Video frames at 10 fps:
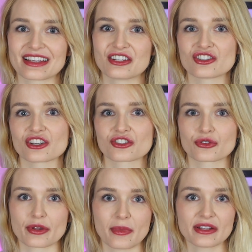in just
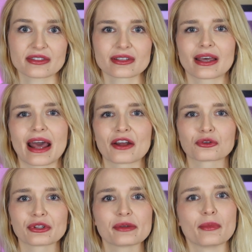three months and how to
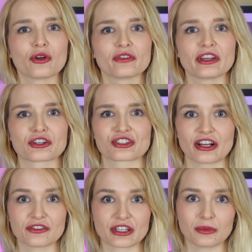really motivate
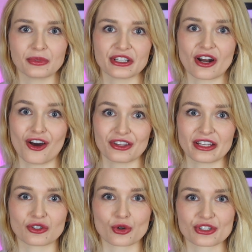yourself to complete
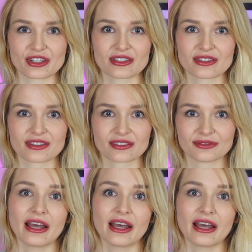online courses.